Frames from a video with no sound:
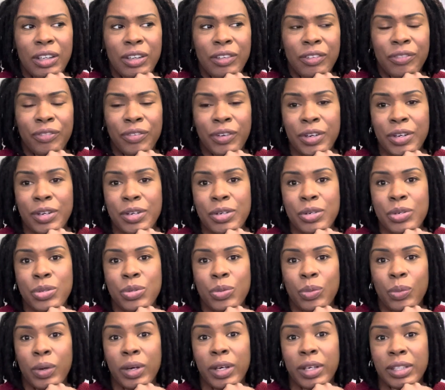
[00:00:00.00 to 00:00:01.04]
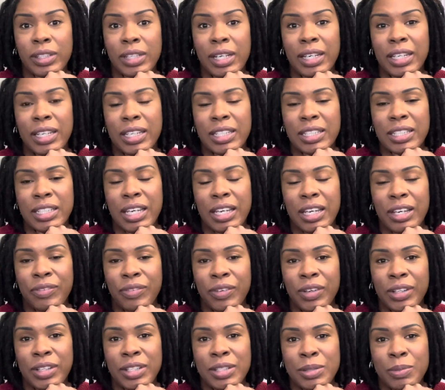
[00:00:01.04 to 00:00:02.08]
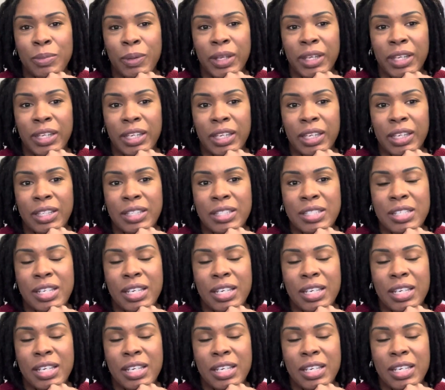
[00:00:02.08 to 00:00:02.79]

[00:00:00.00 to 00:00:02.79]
First, I need to take off all these blankets